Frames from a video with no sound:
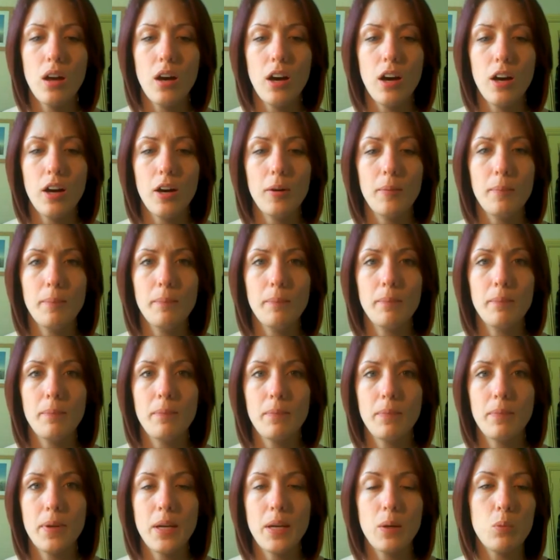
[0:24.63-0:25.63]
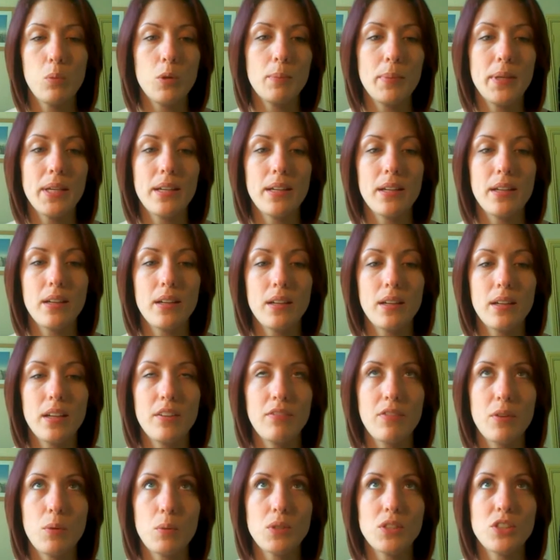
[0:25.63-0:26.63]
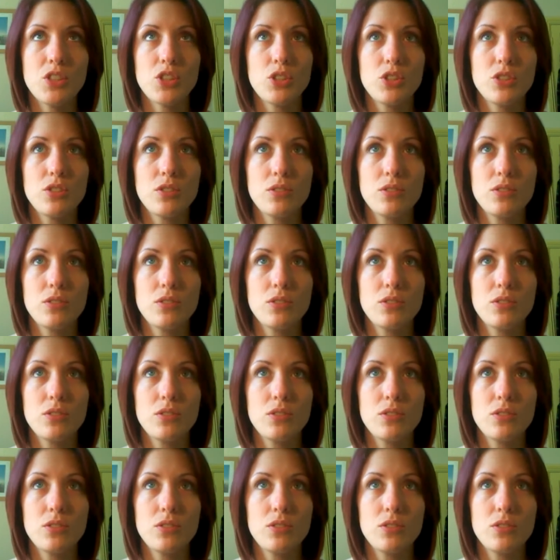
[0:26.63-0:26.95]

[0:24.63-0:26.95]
it wouldn't be, if it was